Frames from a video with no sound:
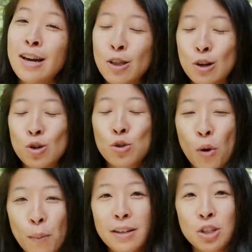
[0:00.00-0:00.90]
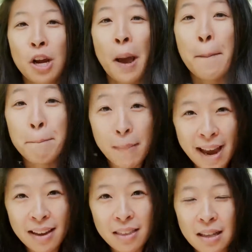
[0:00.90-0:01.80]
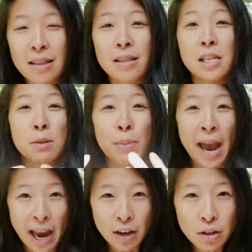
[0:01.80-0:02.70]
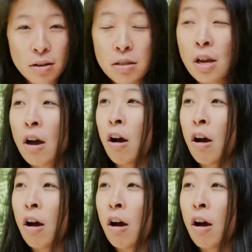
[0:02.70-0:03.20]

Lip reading: There's so much math in these patterns.